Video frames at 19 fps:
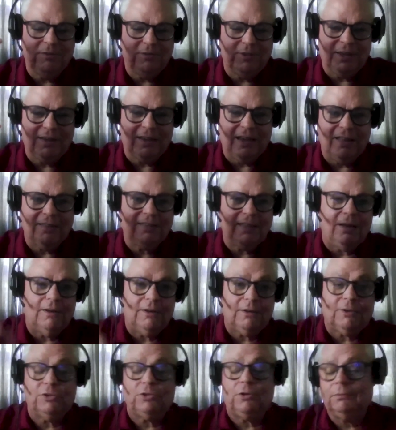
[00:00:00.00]
that they got that
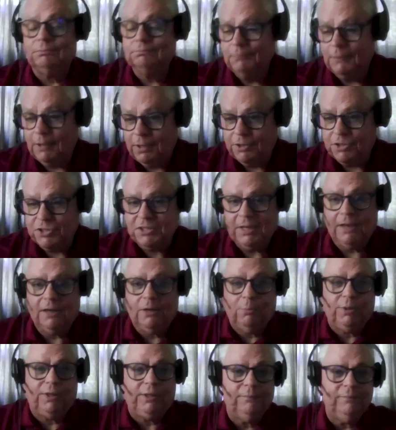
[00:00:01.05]
under control.
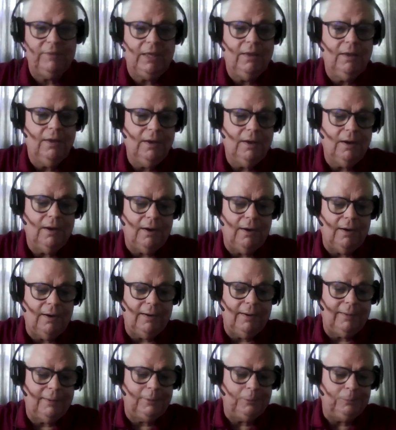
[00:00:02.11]
Understandably,
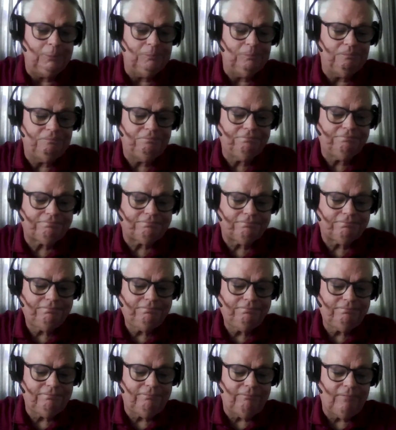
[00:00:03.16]
um,
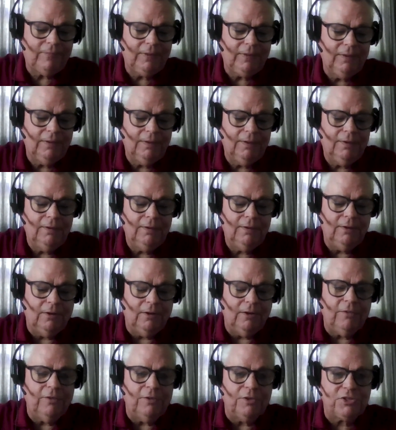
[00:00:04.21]

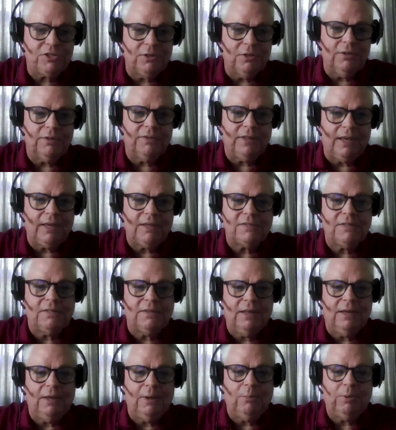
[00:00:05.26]
and there's certain things that
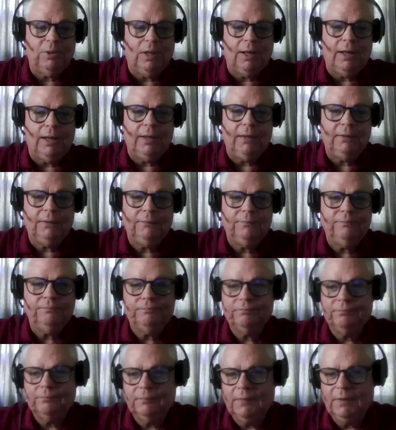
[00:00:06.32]
they apply
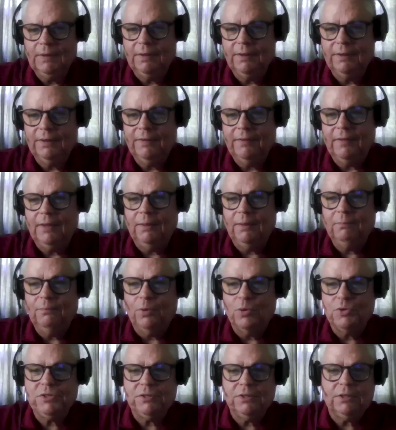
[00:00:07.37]
that
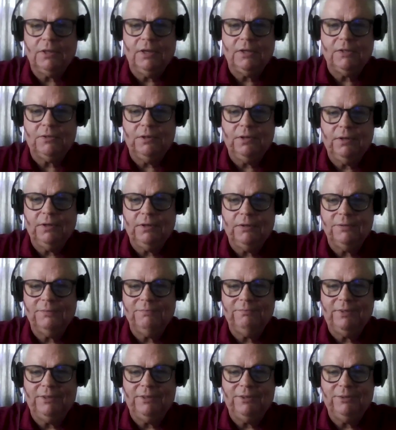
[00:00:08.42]
most of the country,
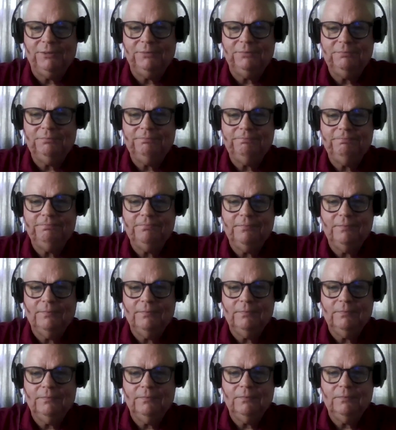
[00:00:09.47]
won't
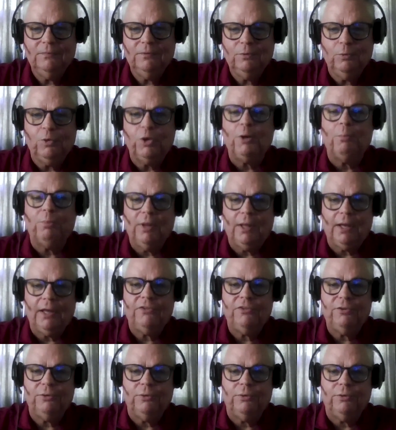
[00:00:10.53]
apply
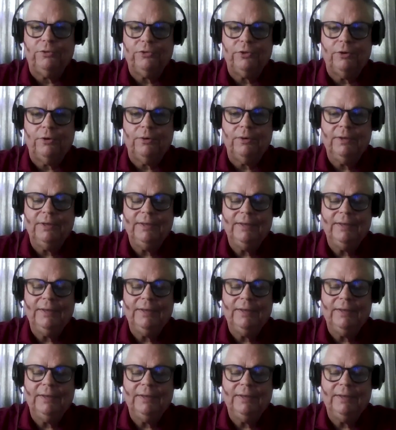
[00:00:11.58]
to. So